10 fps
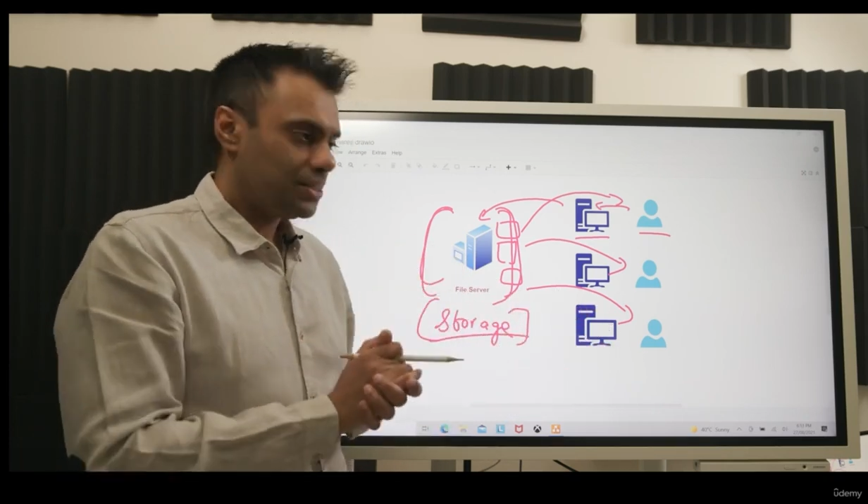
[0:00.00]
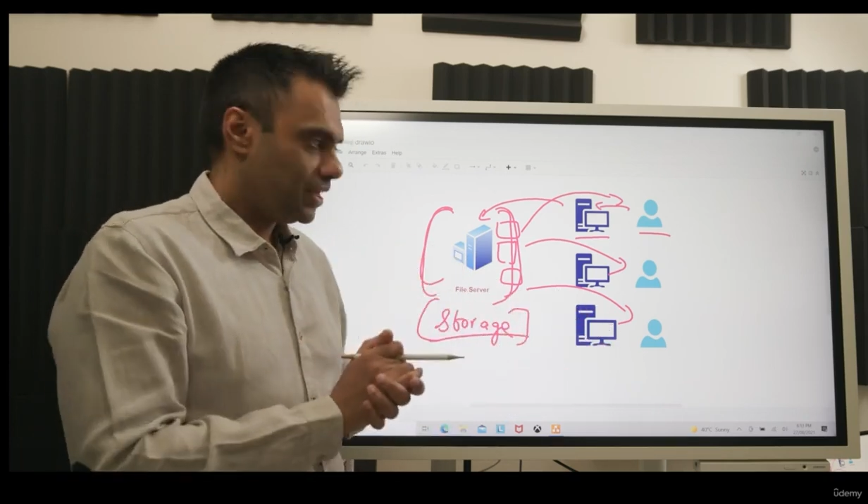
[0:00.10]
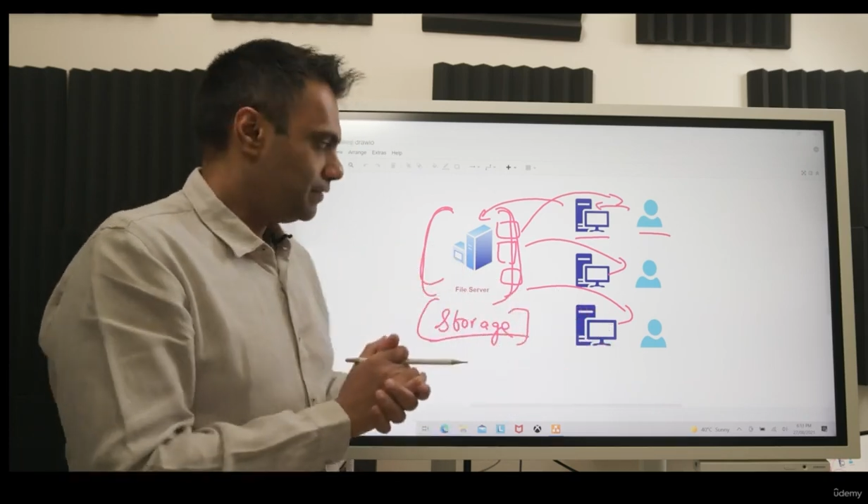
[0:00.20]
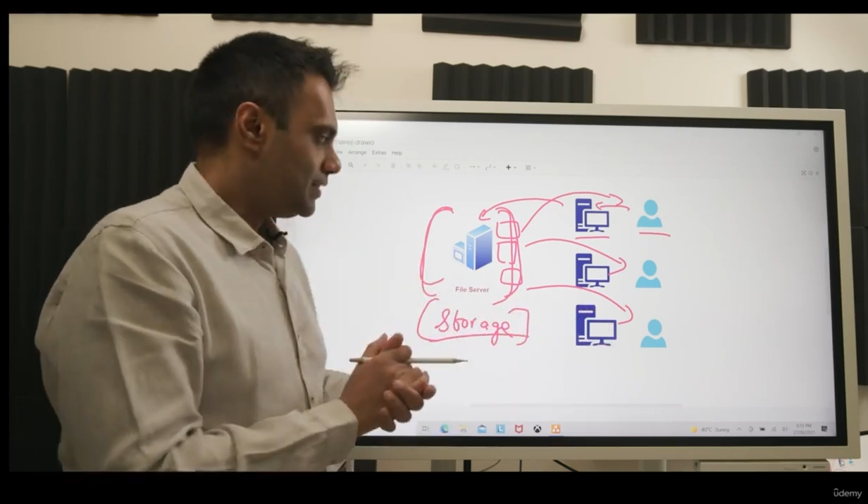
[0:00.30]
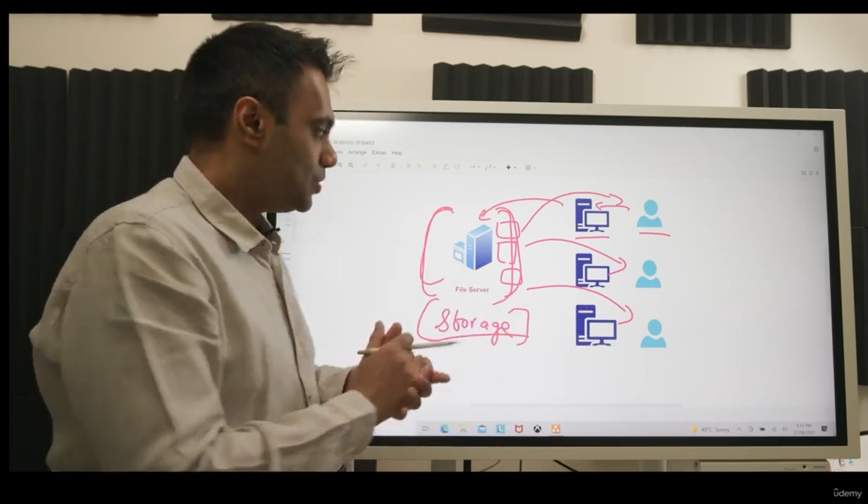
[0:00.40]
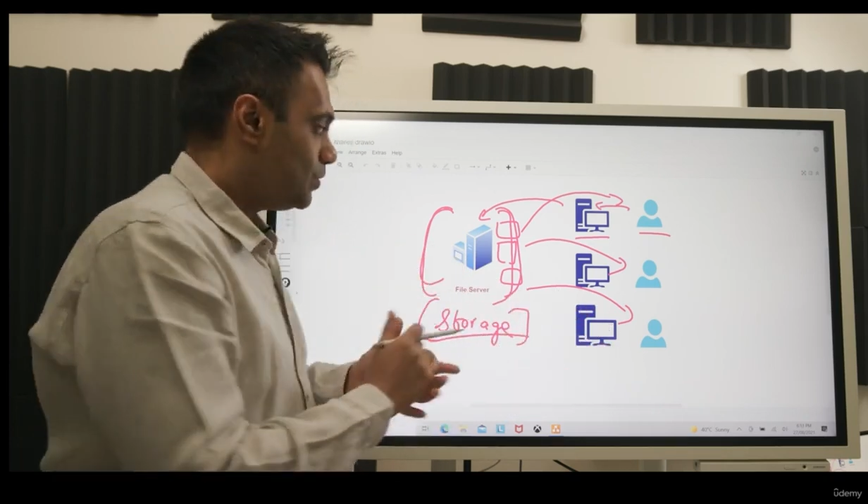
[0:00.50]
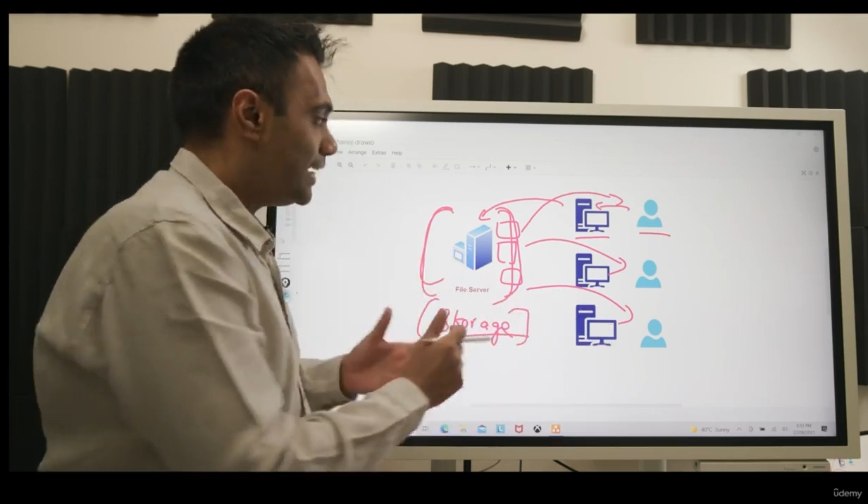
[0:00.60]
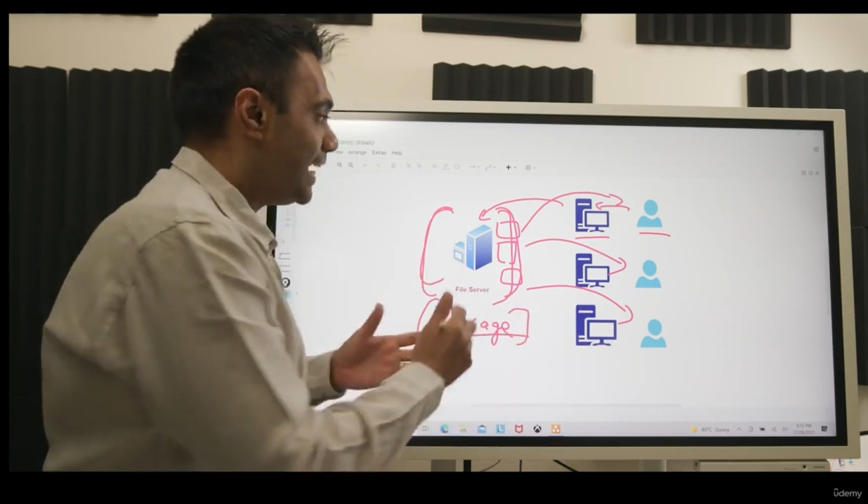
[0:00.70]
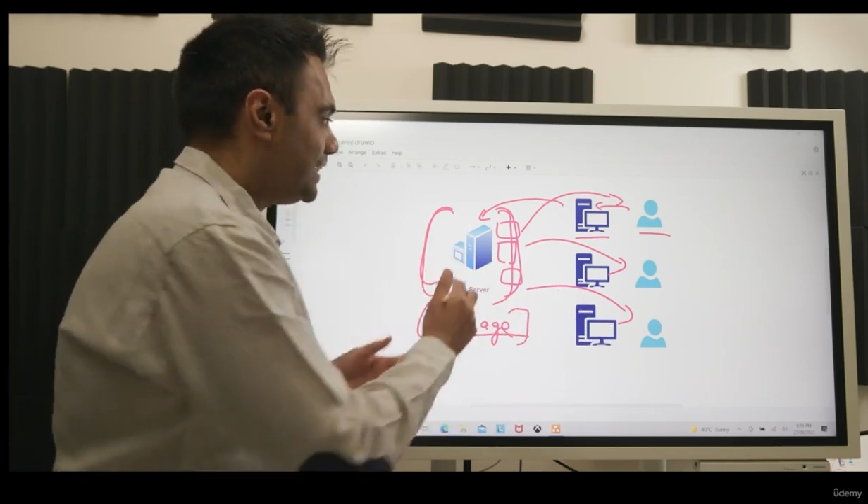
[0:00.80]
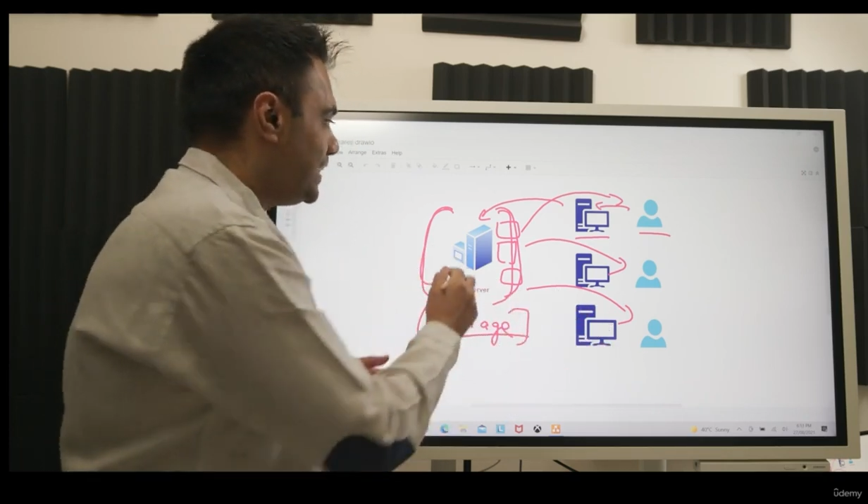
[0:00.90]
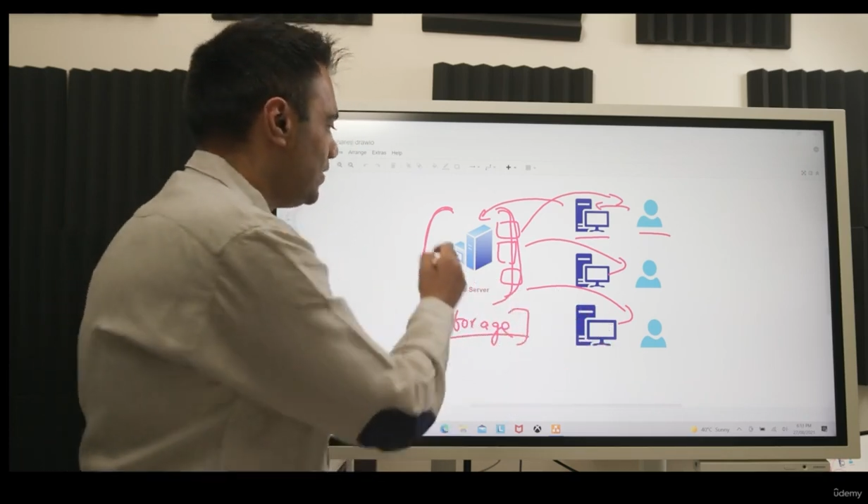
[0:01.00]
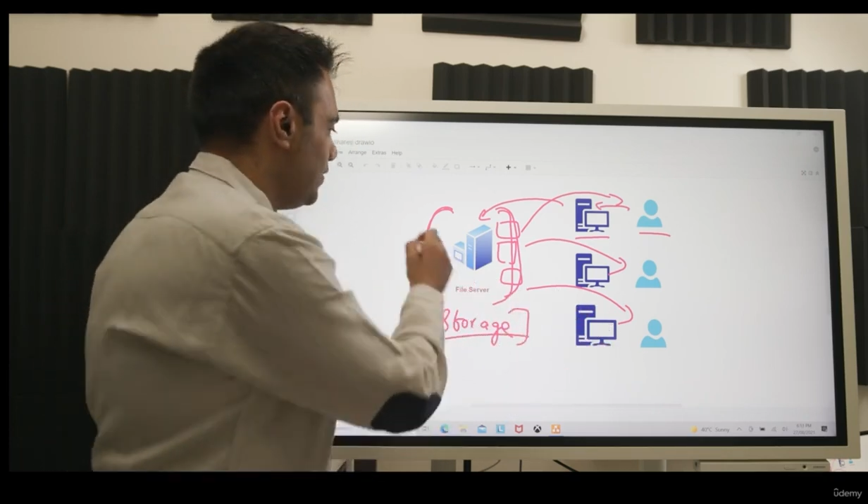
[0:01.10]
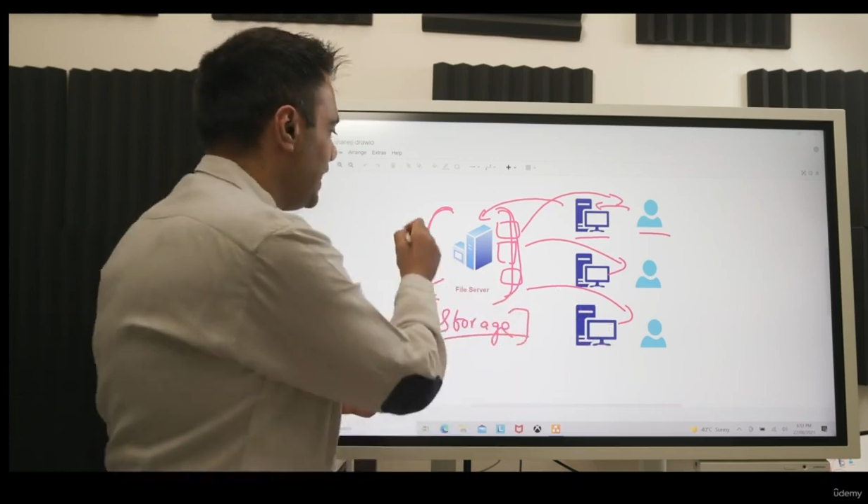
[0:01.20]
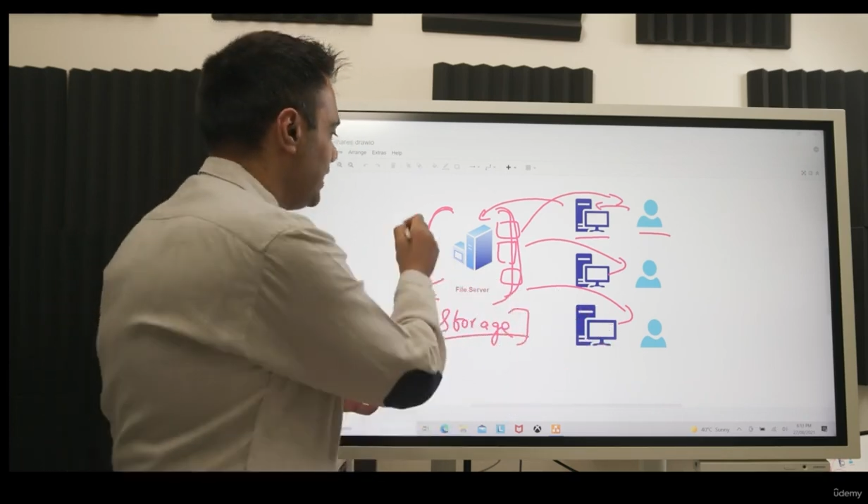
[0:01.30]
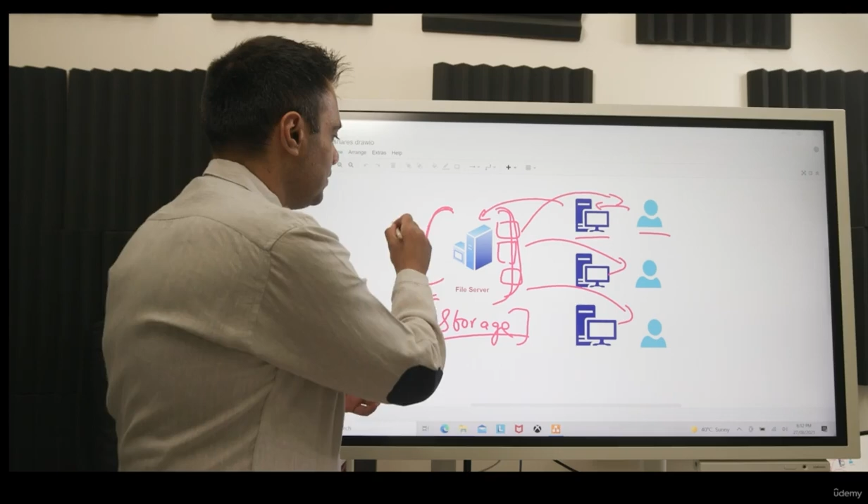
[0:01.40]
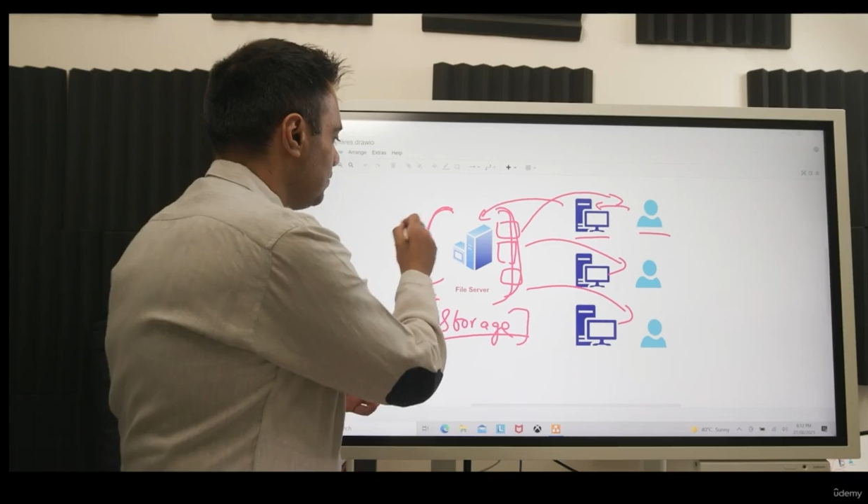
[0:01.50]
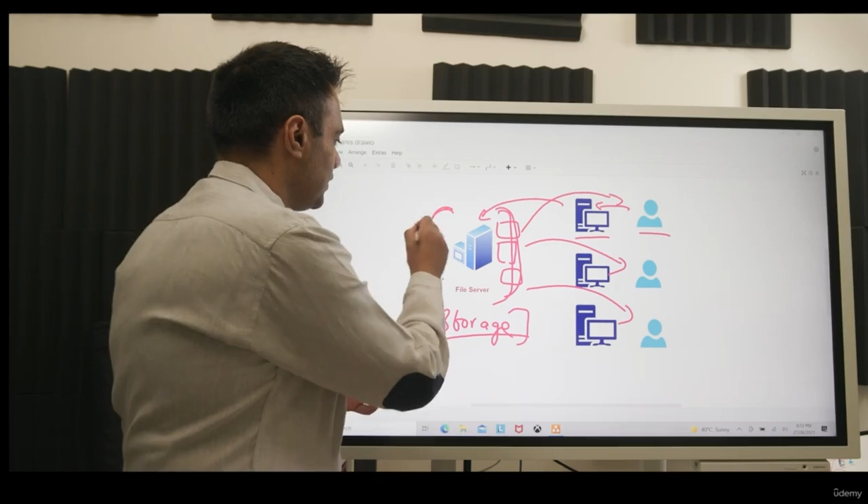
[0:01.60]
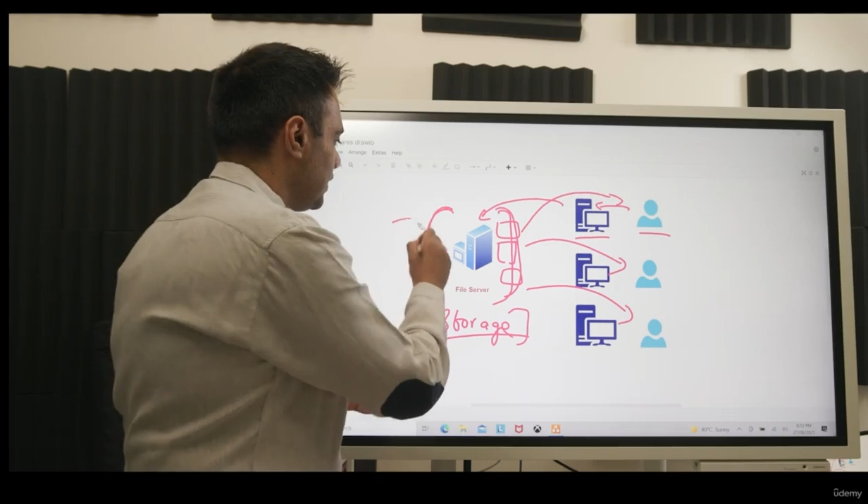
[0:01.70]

service, you can actually create